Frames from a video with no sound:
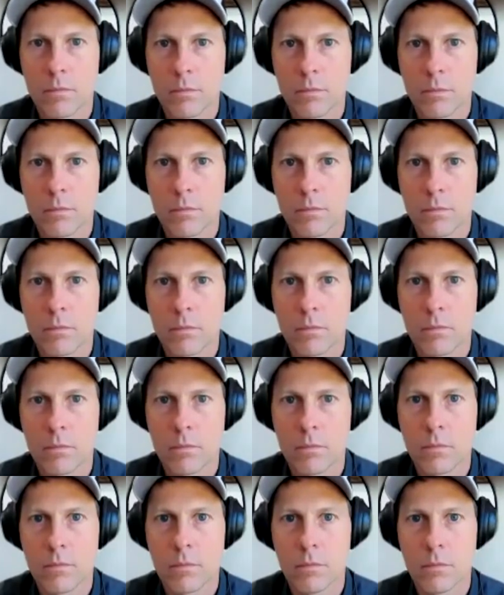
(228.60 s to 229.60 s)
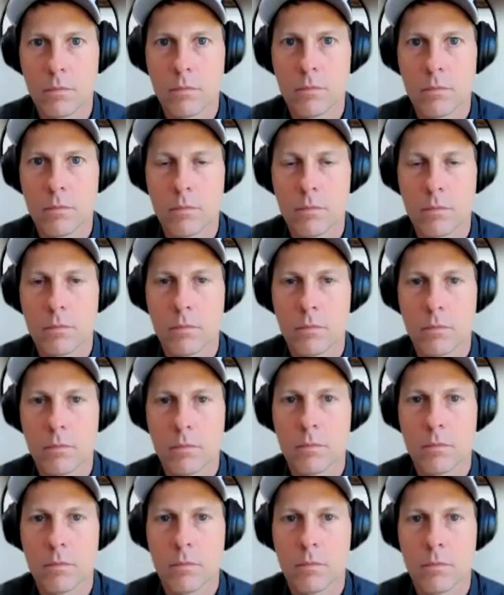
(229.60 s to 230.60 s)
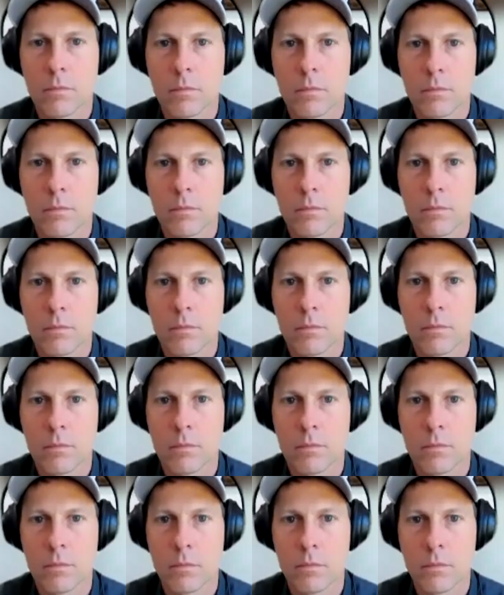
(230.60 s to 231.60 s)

(not speaking)